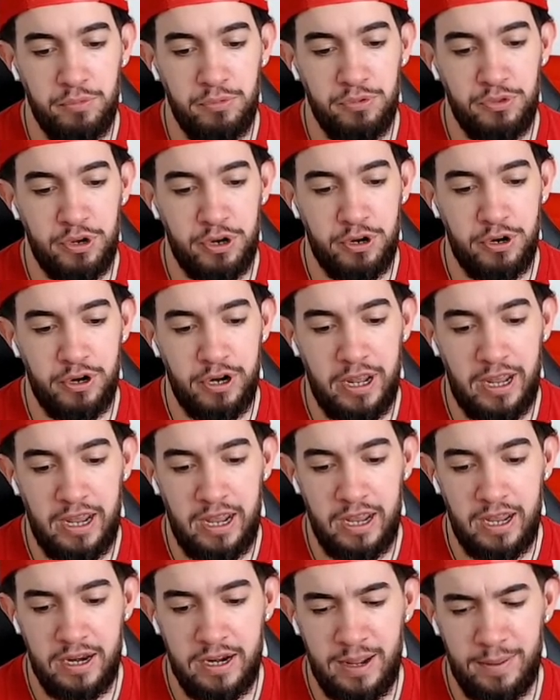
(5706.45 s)
3rd
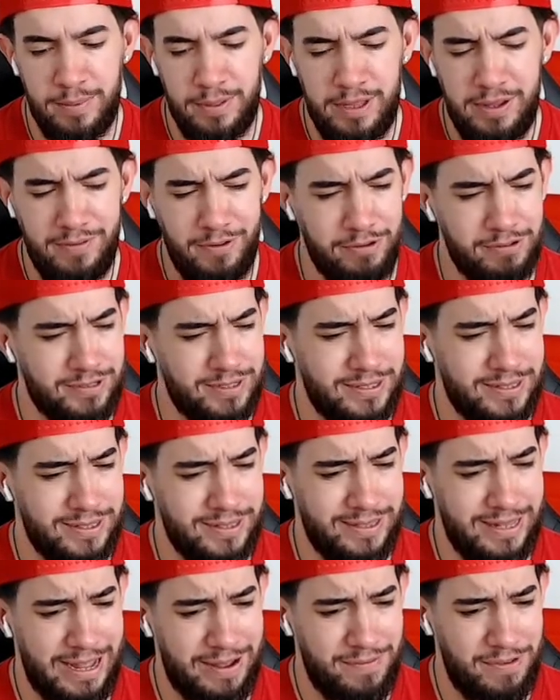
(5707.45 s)
and I believe it was
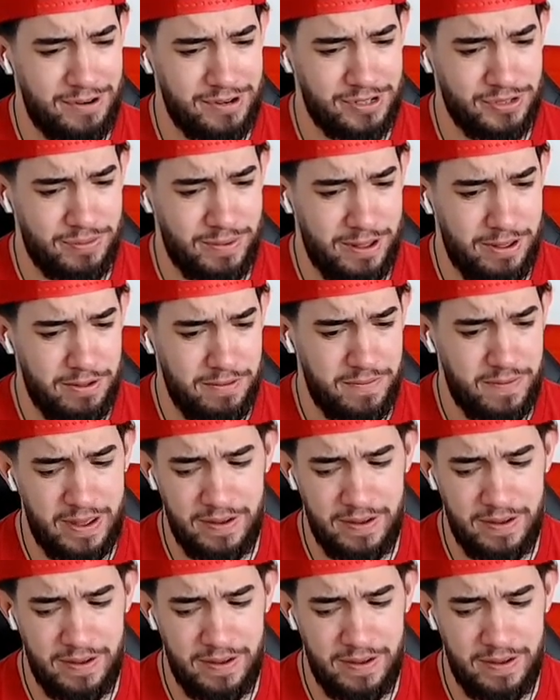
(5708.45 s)
11 or 12